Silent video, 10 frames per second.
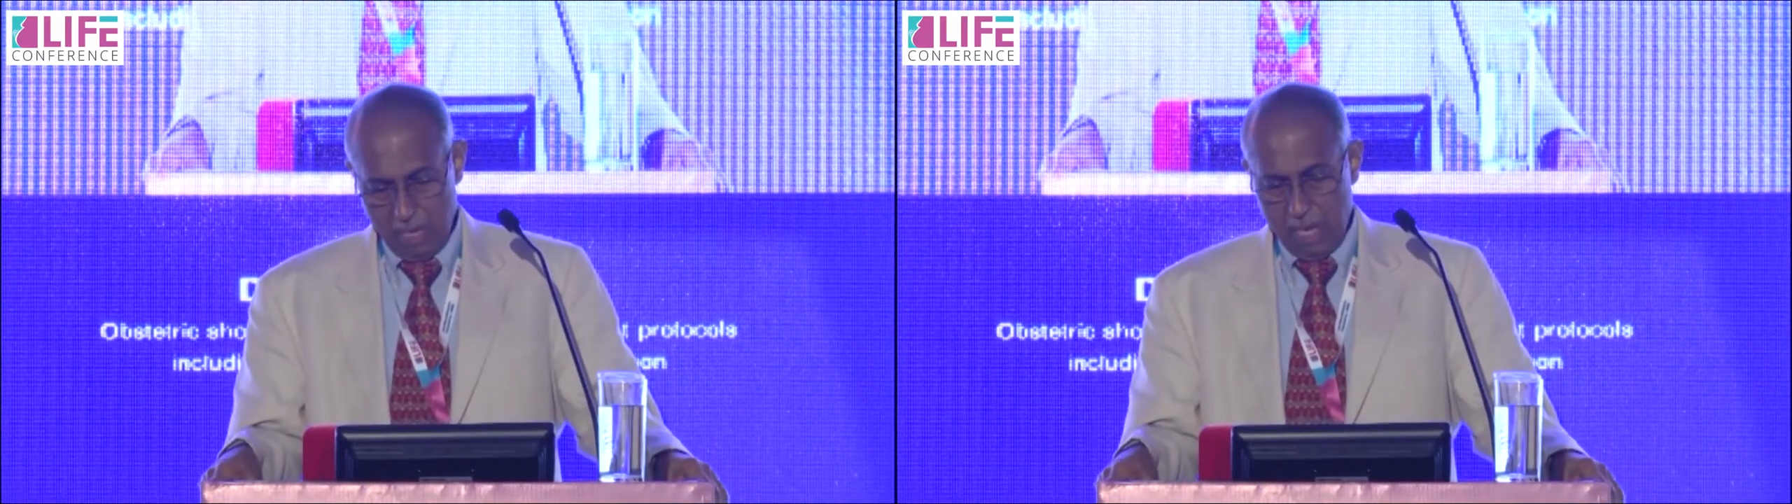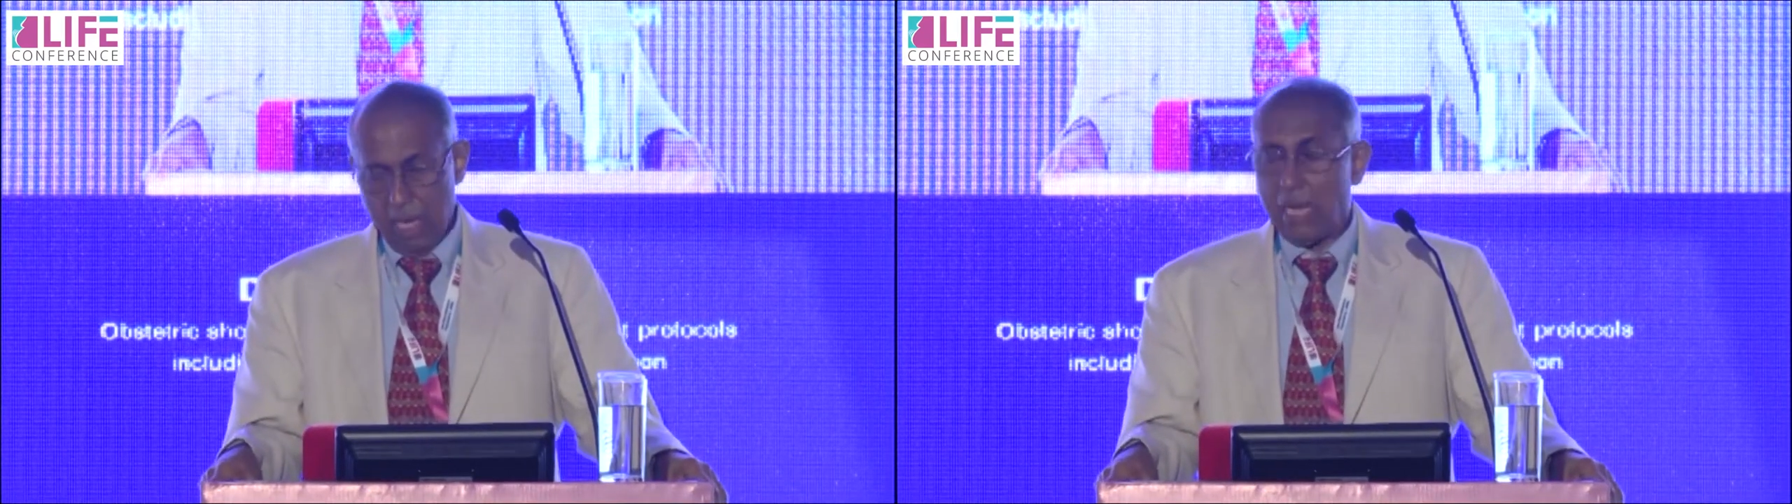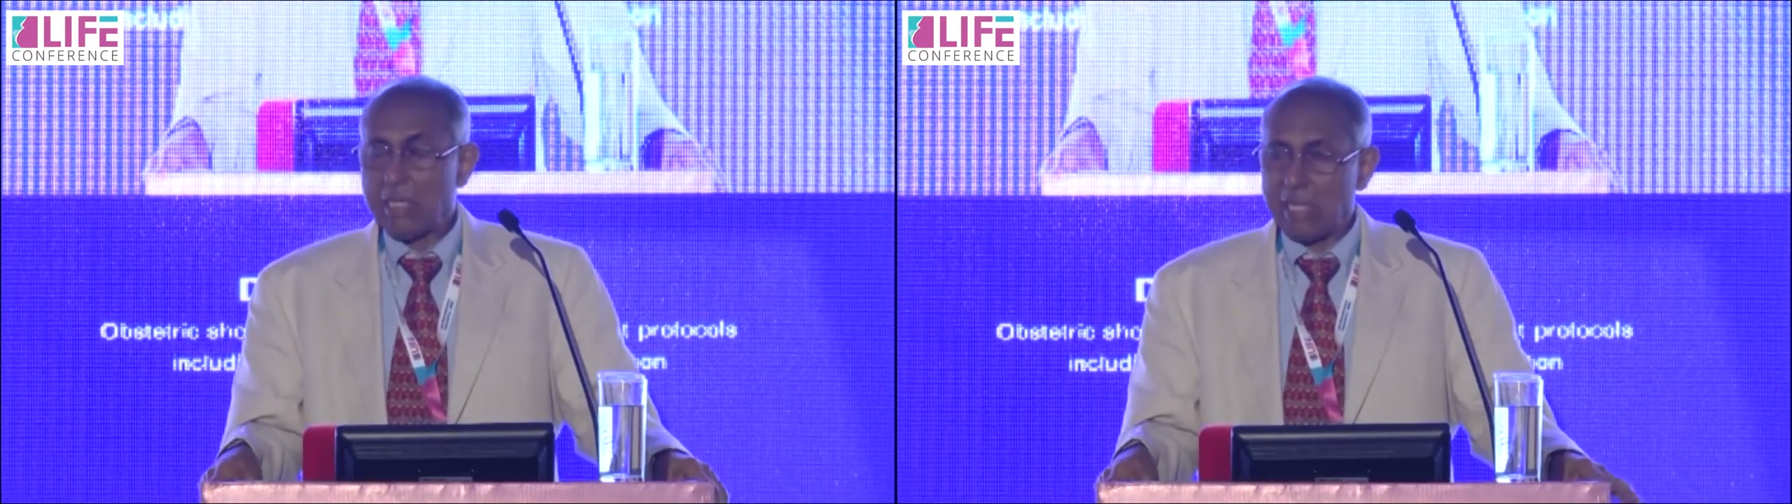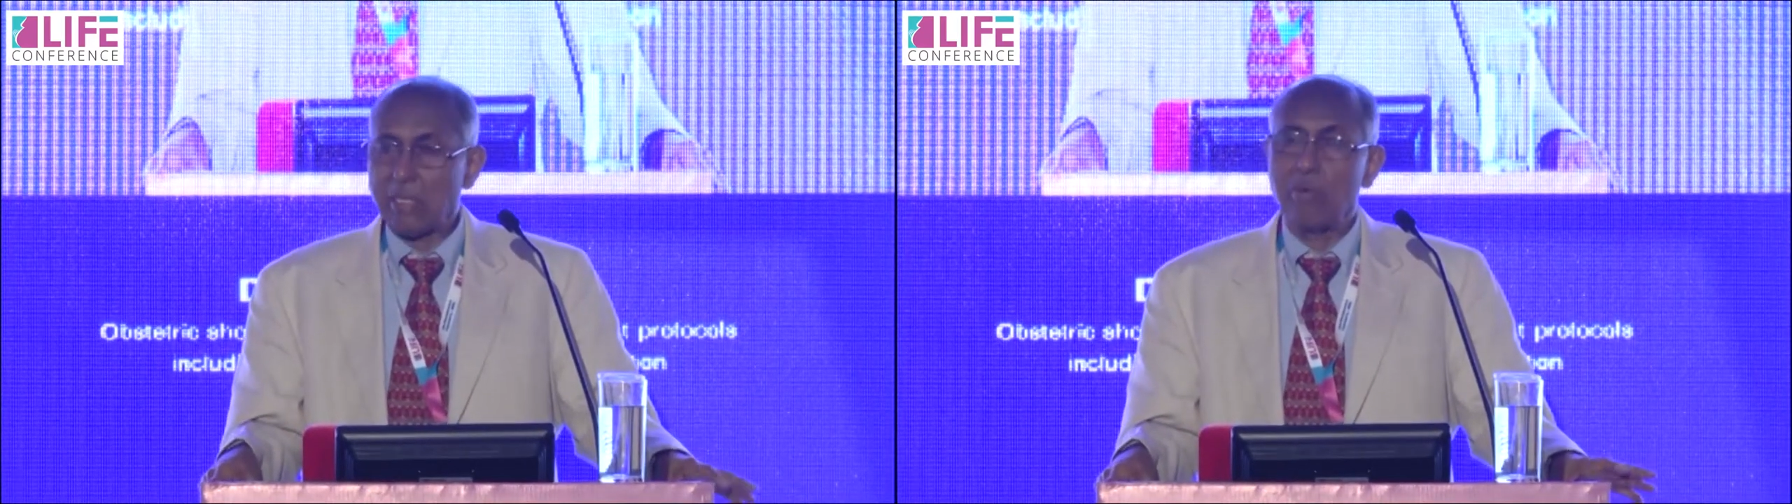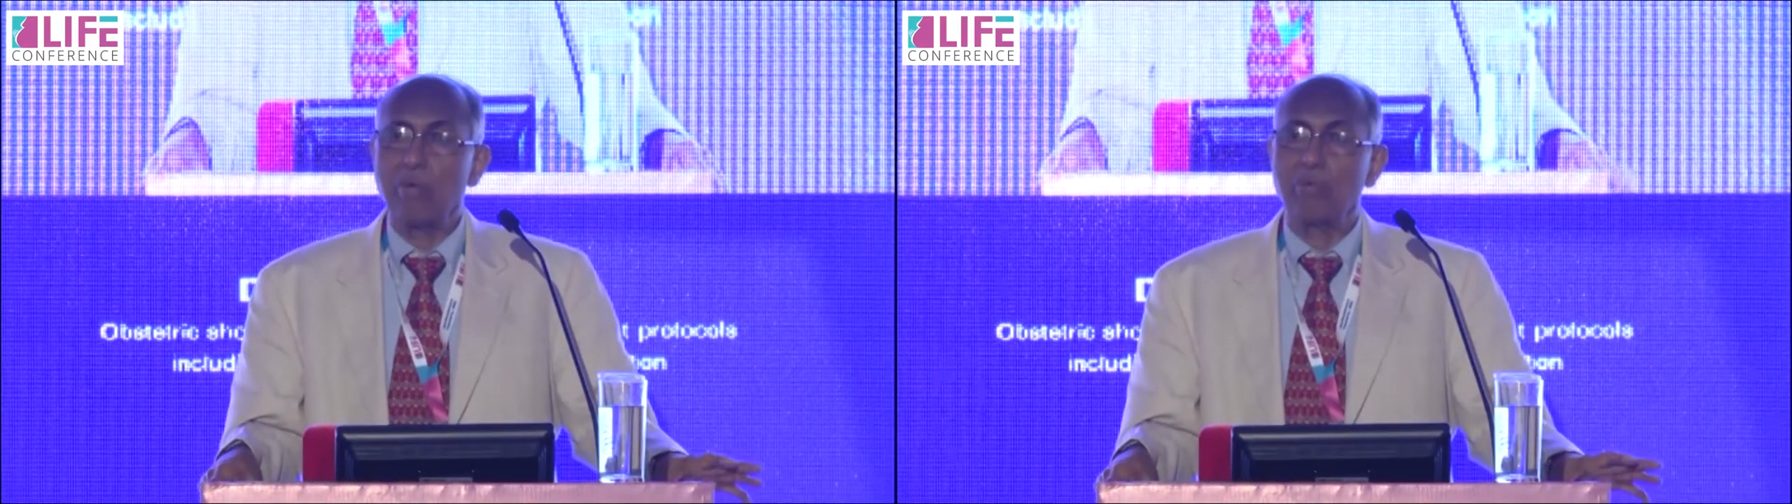And the other
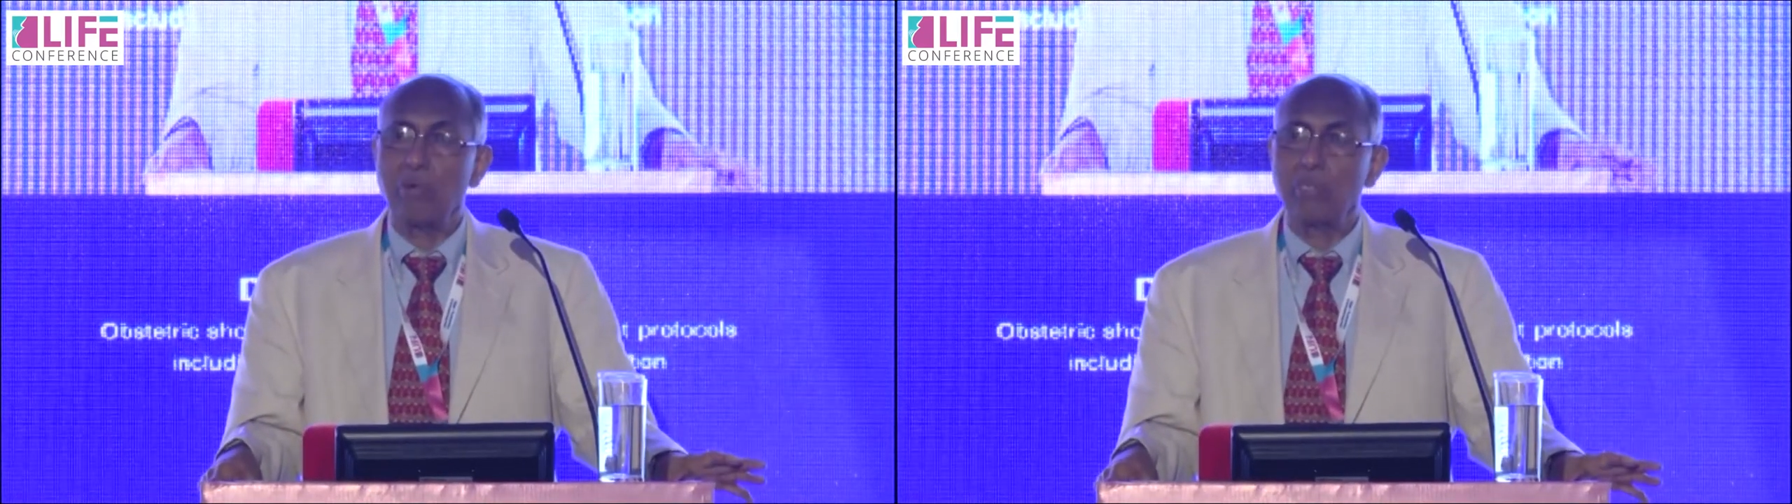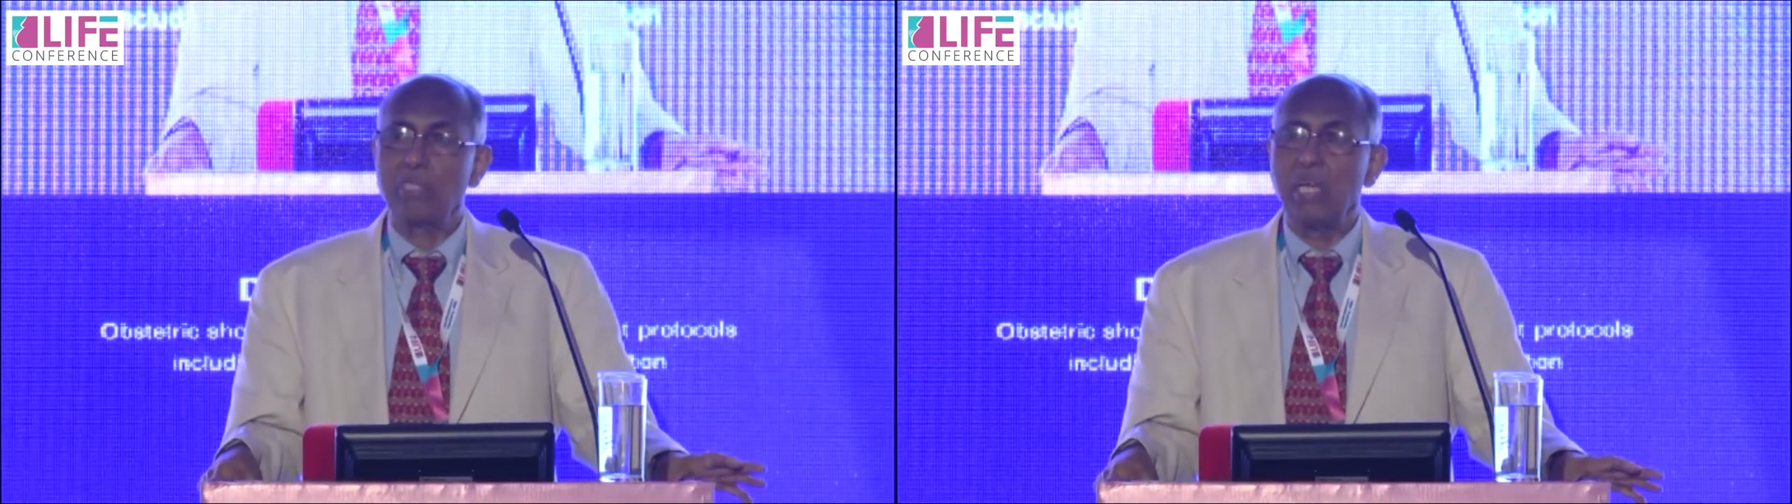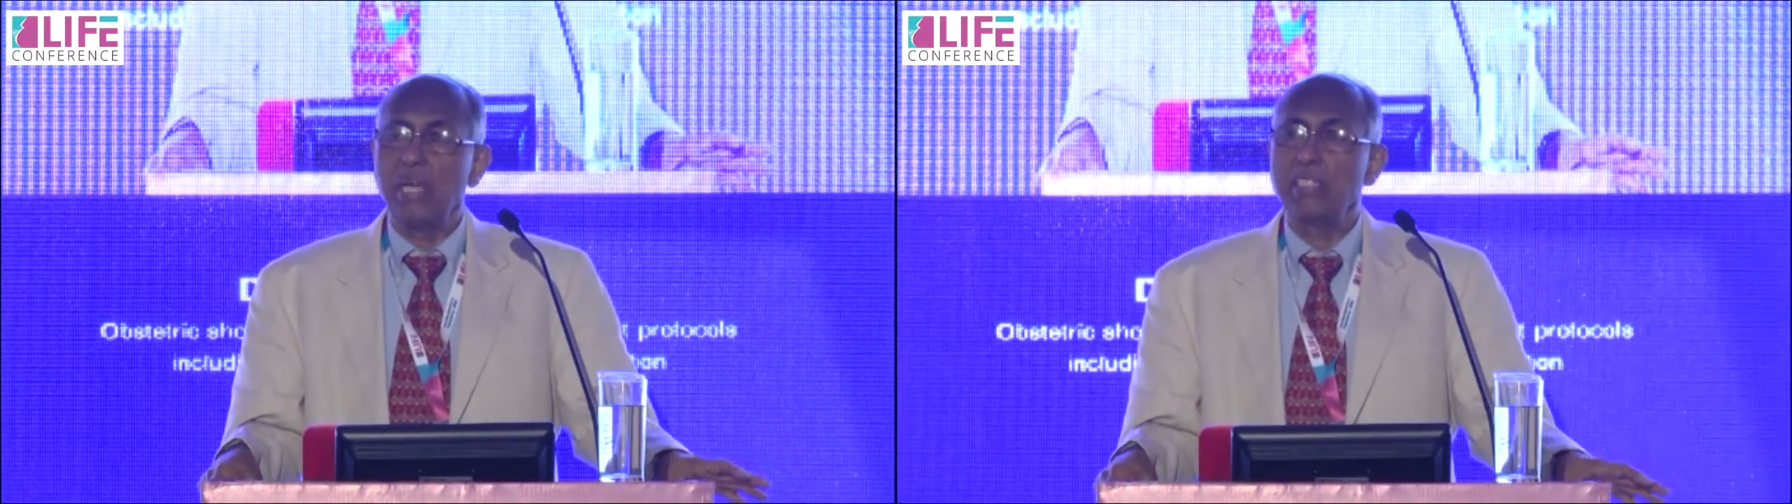one, of course, is